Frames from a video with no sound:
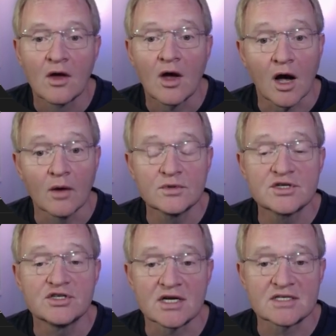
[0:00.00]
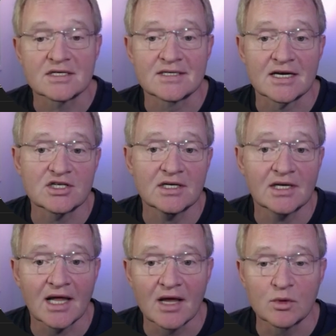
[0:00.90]
I would suggest attaching
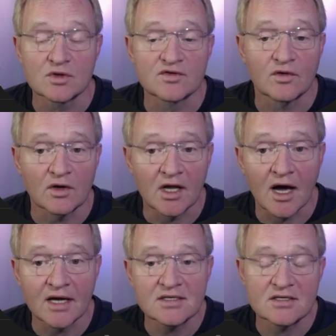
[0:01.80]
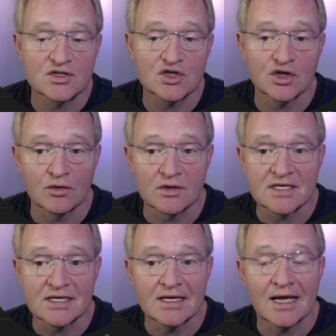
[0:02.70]
labels for light,
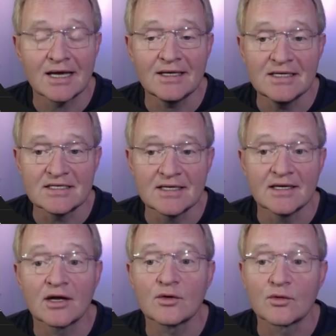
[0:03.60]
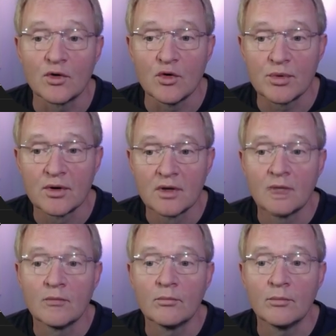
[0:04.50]
security, LED and group,
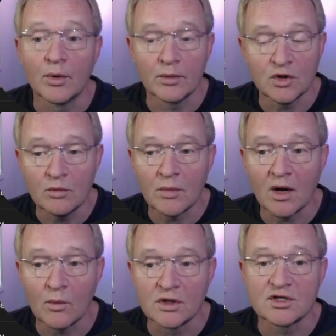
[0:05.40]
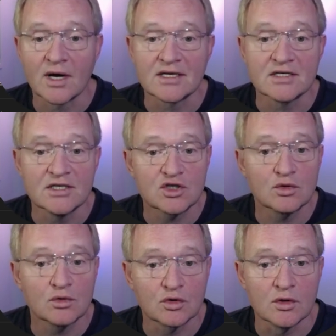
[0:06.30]
but you might want to add
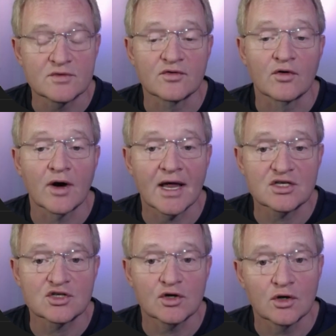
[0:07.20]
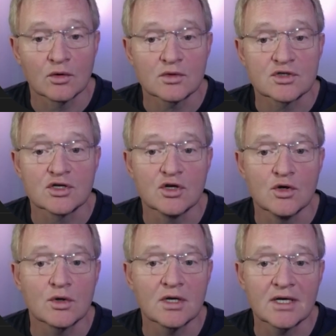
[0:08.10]
additional groups for external so
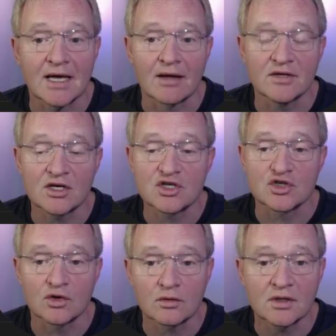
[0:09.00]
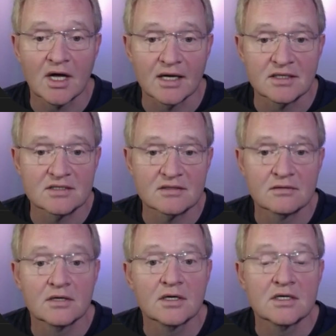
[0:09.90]
you can count the external lights.
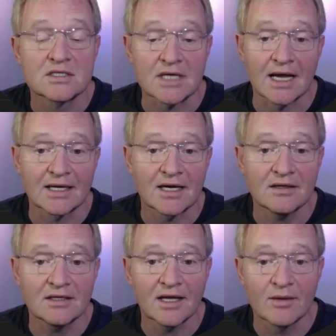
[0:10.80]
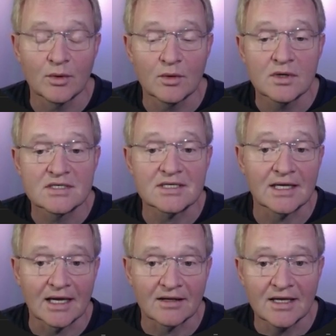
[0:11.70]
To allocate the label,
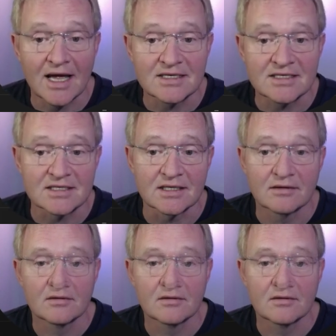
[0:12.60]
select the entity.